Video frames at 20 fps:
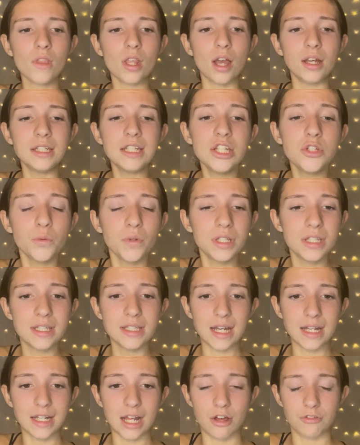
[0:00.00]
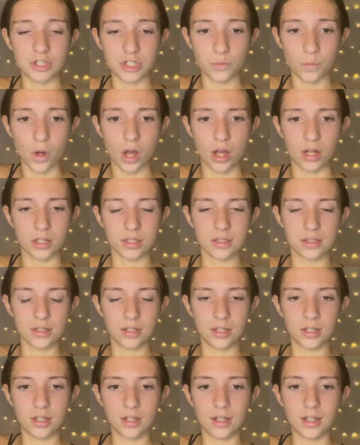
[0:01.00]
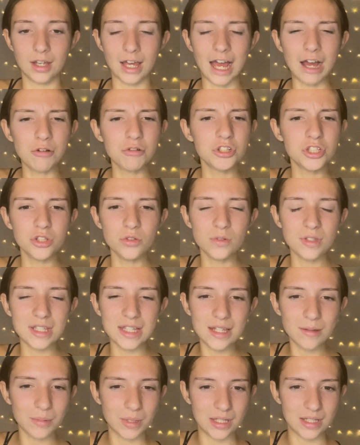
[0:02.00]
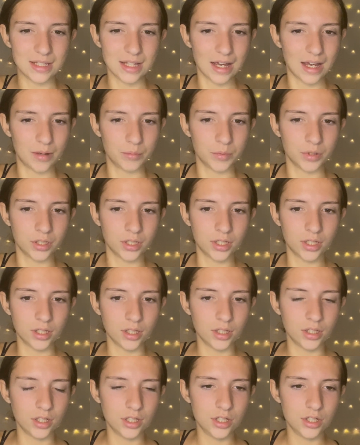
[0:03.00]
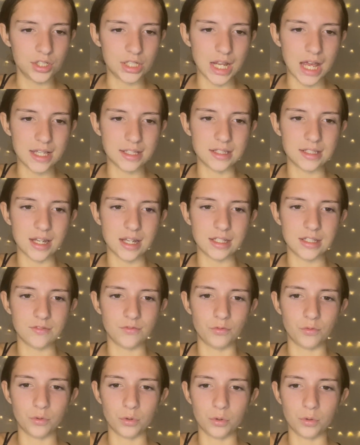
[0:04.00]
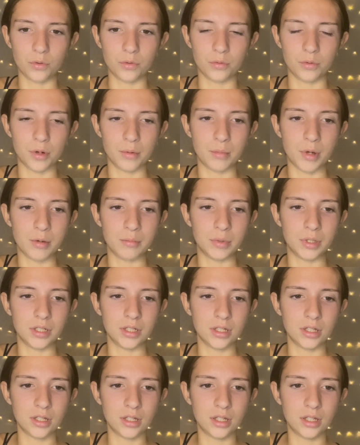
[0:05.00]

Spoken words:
I need to understand how this works. How can you see me, Sam? She hesitated for a moment.